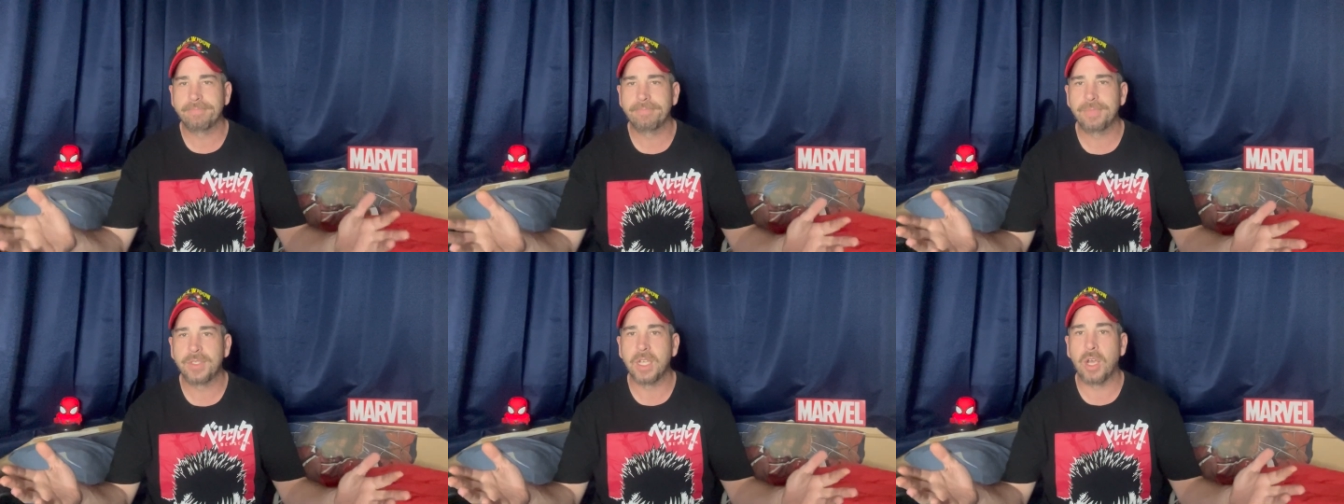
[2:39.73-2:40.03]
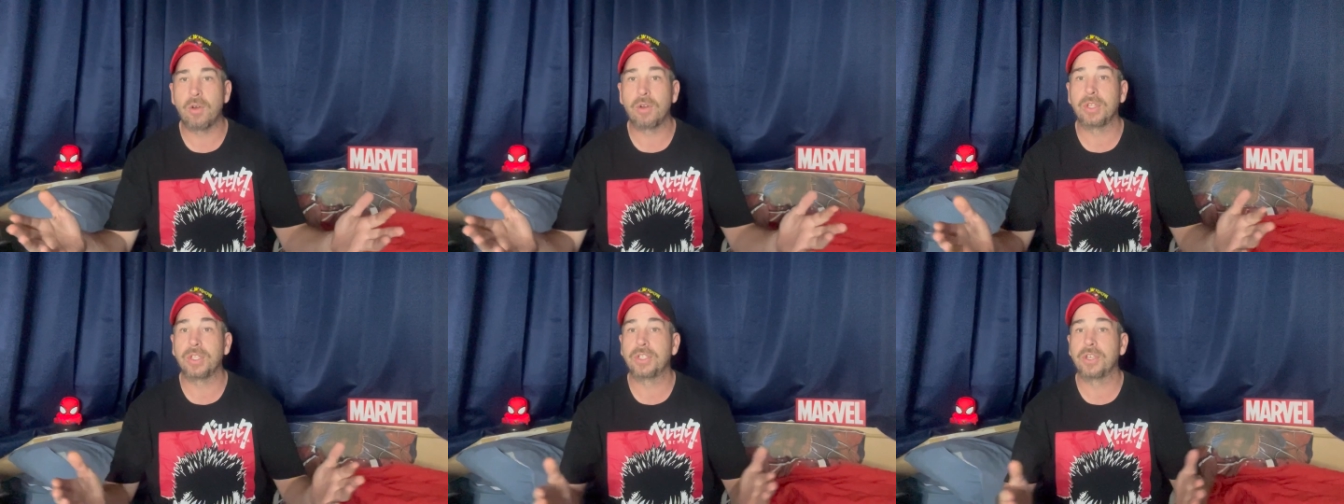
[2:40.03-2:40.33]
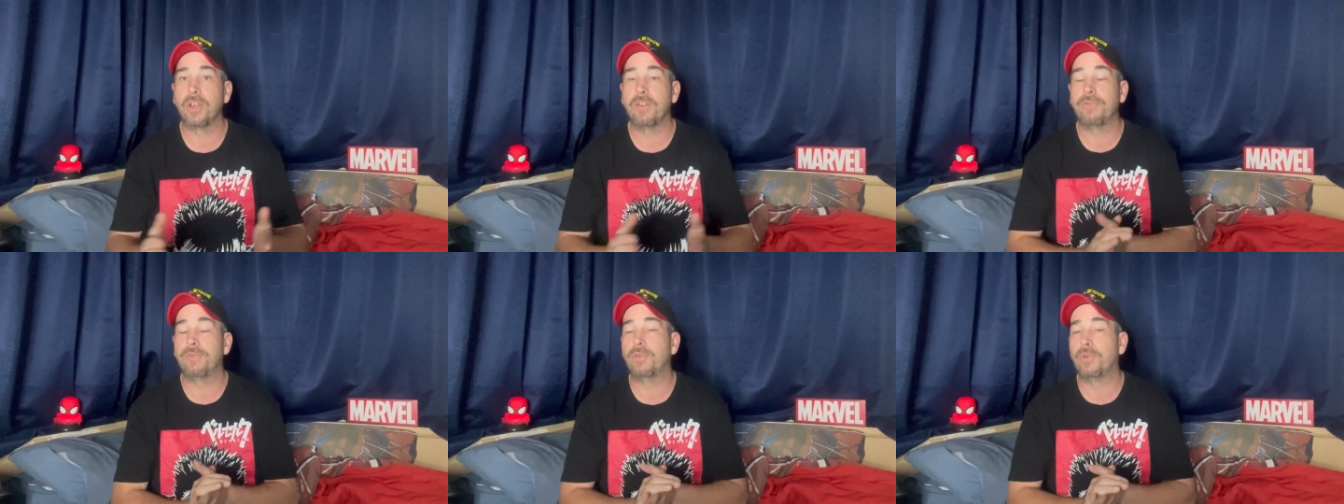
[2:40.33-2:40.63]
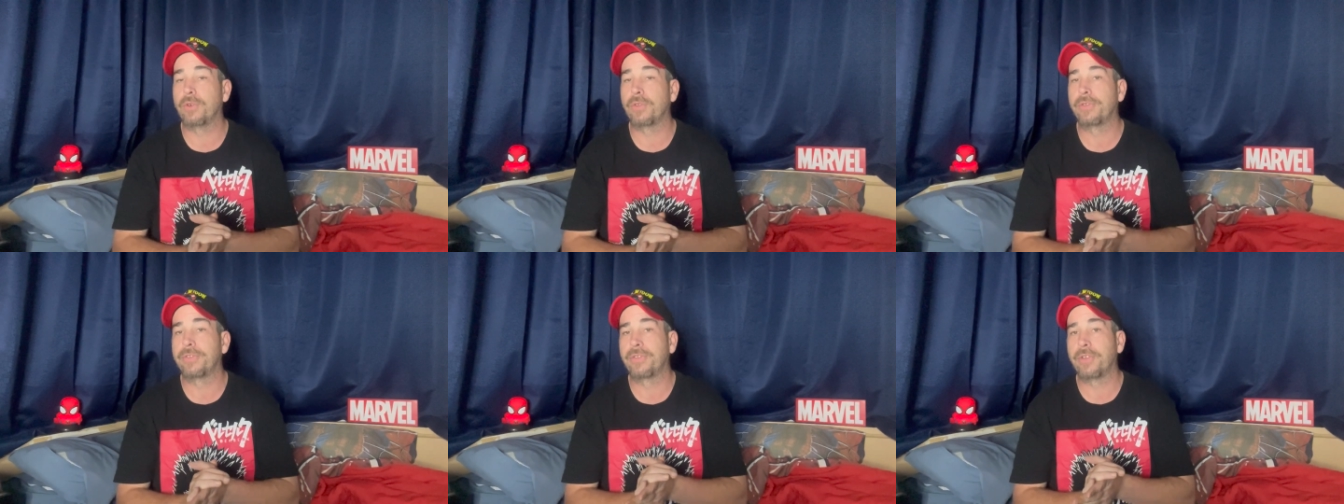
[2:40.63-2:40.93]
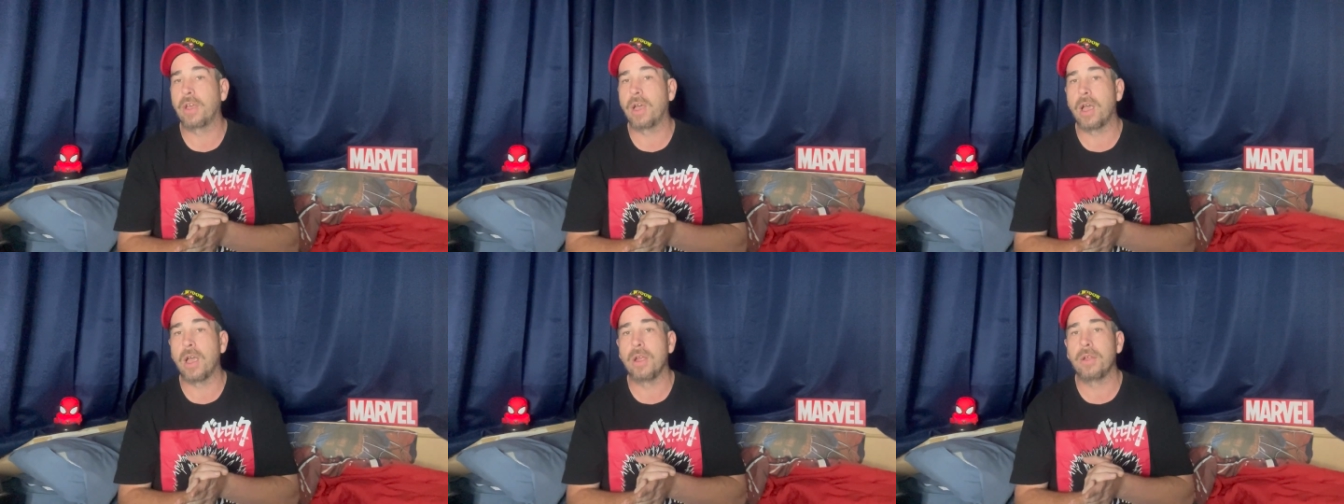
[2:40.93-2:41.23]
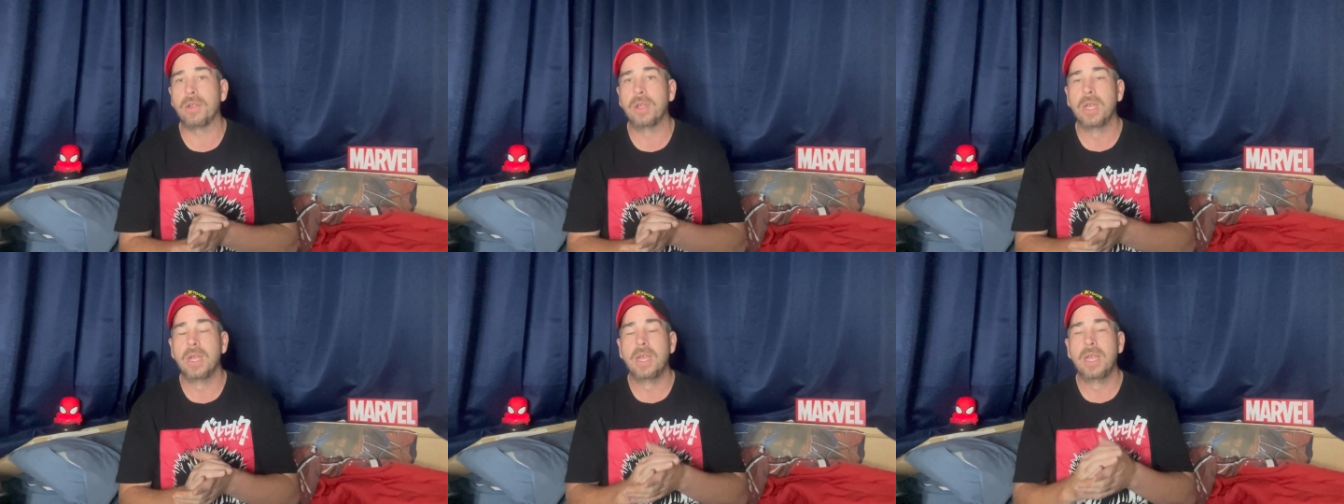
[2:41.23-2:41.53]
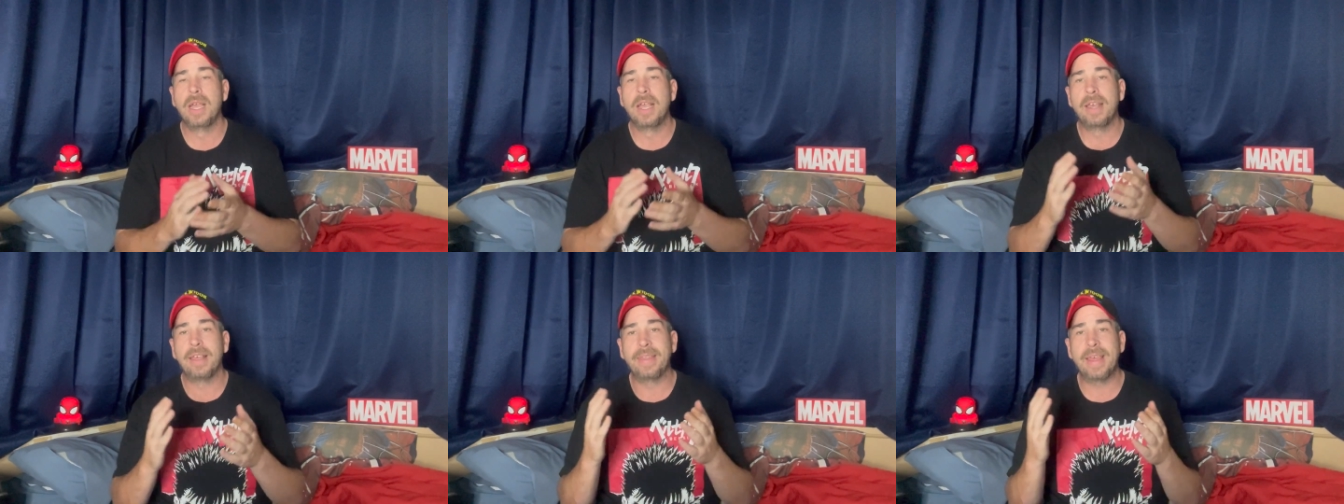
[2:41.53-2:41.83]
So on and so forth. So
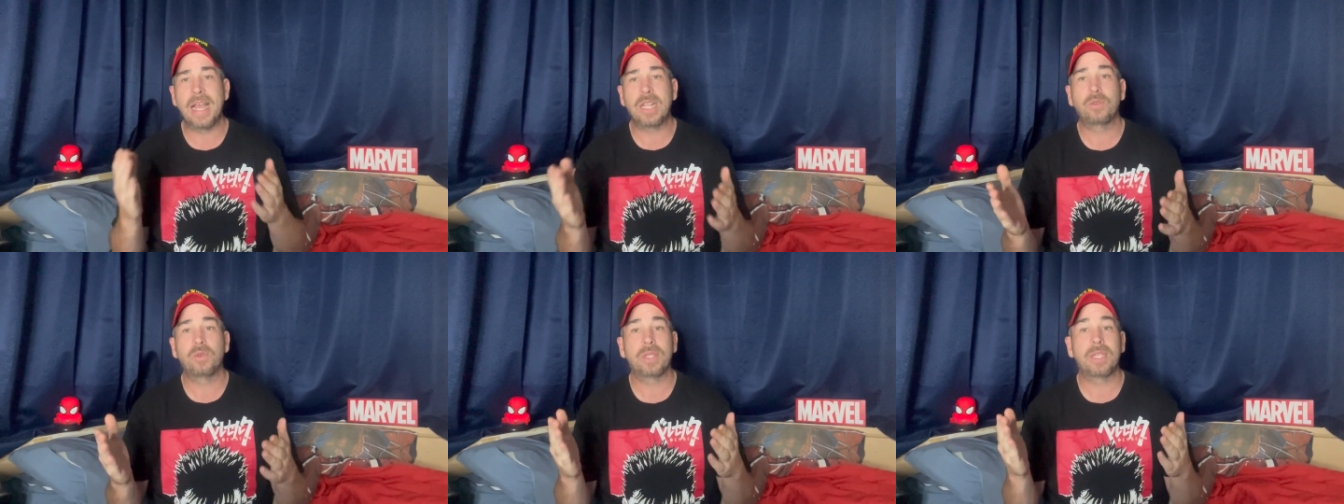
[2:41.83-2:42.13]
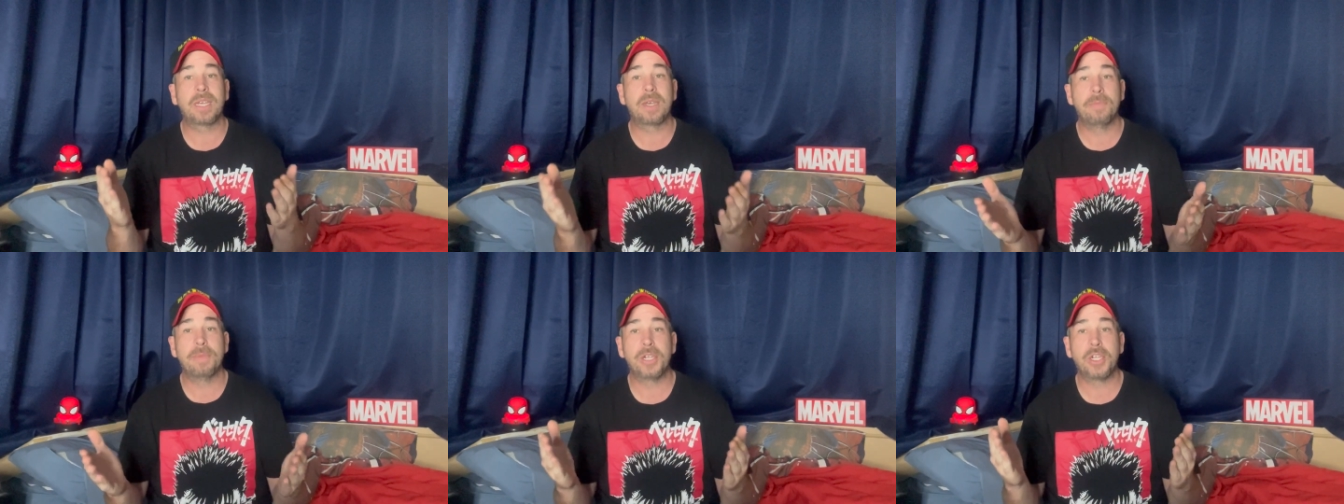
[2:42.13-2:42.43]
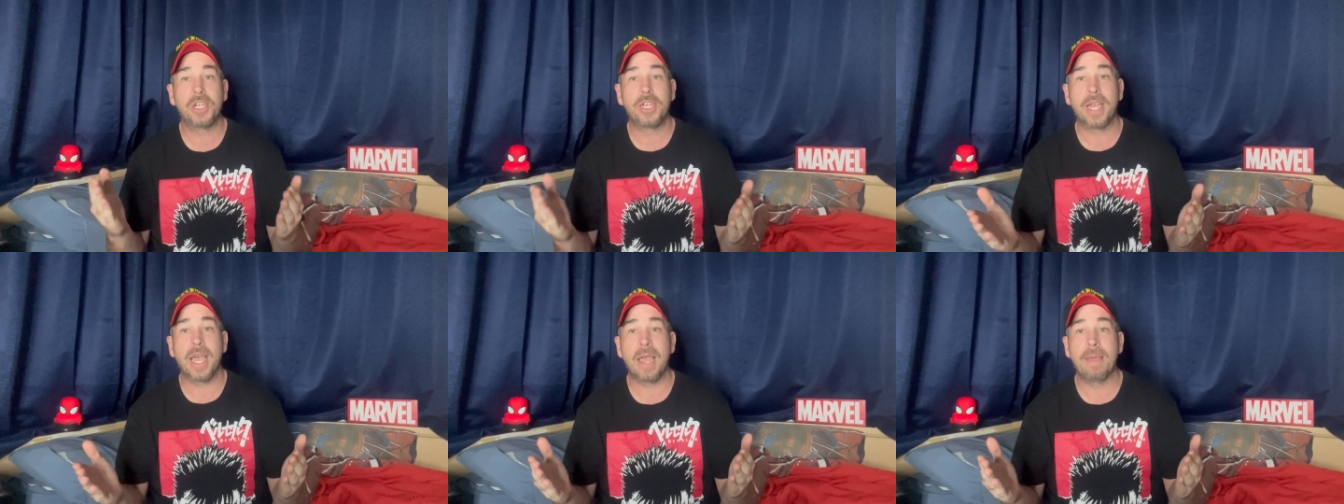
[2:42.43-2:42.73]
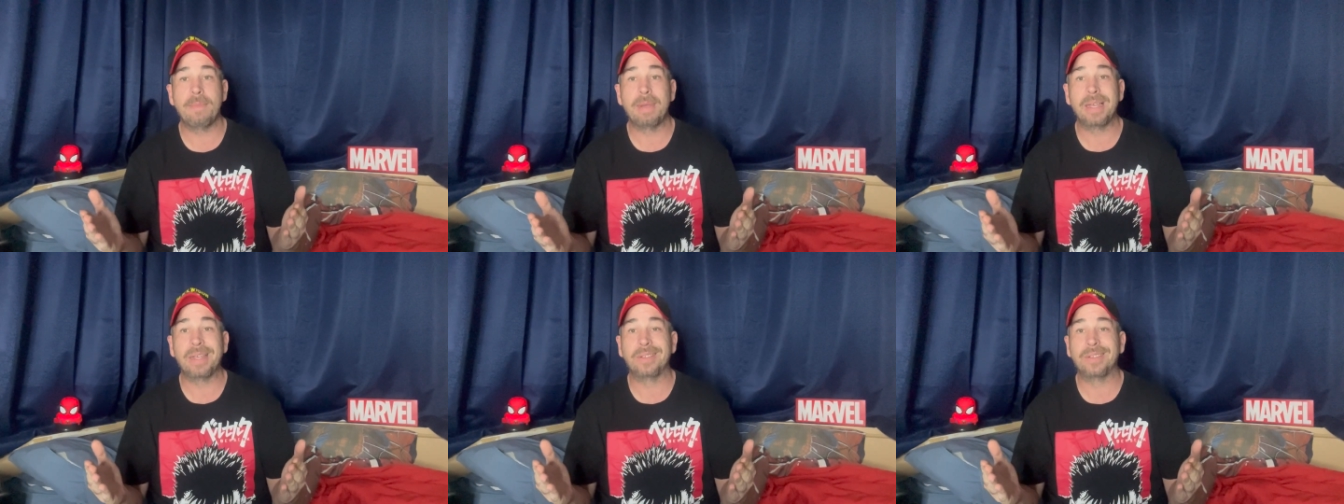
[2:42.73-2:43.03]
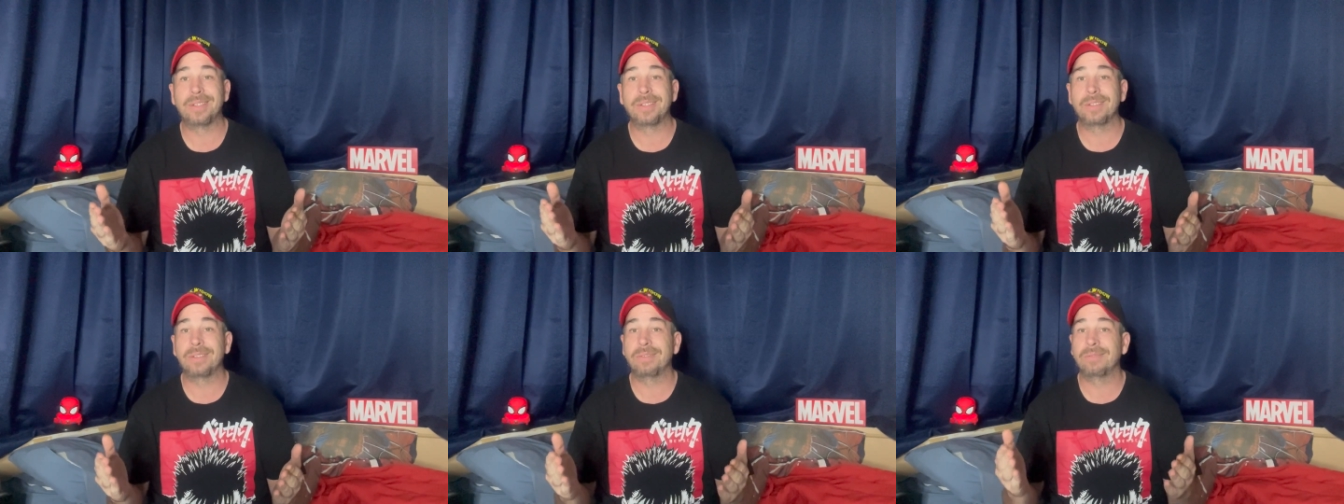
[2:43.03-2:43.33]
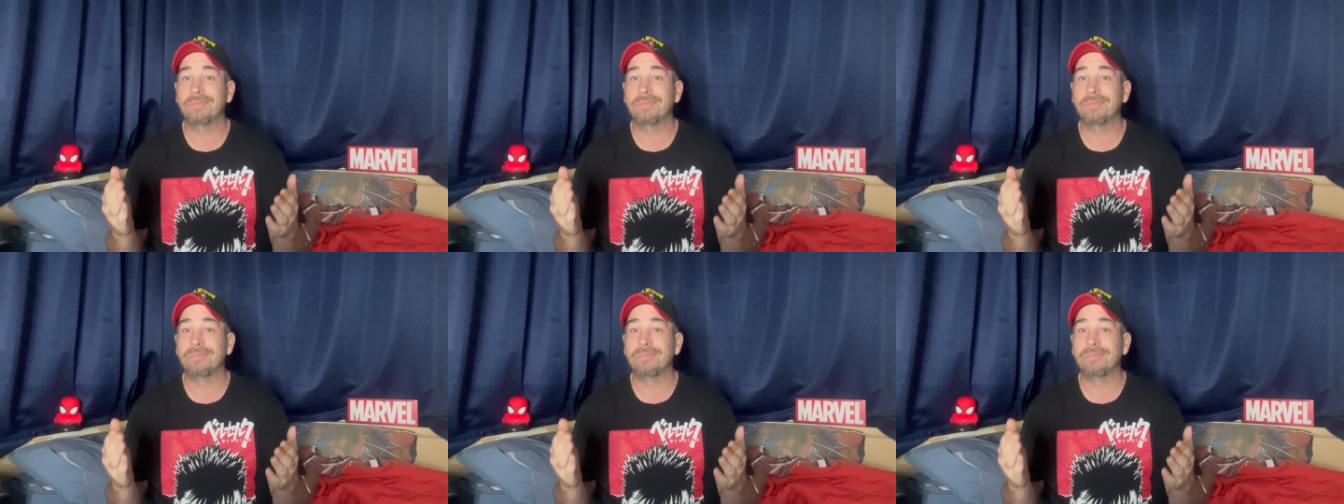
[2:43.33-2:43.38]
that's what the commission game is.